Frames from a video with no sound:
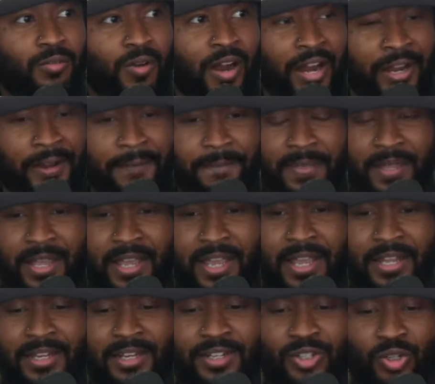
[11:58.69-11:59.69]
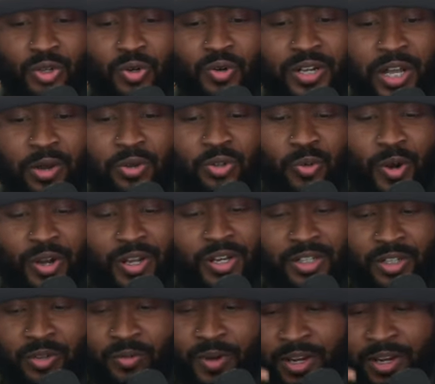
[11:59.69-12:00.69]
right? And the dude that was working at the